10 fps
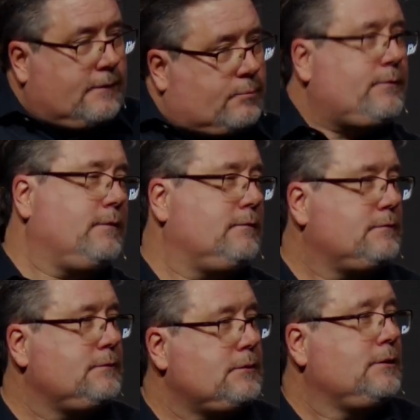that's, you
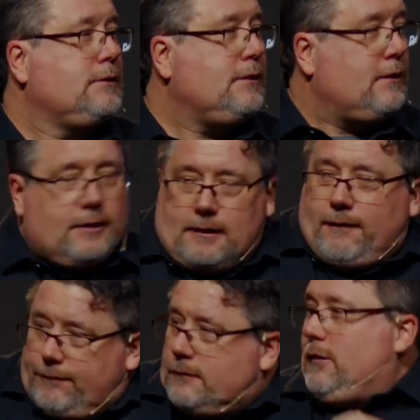
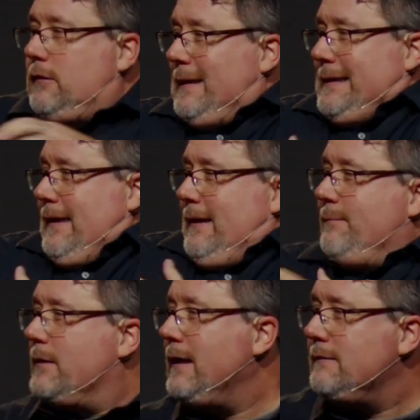know, oh, God have mercy.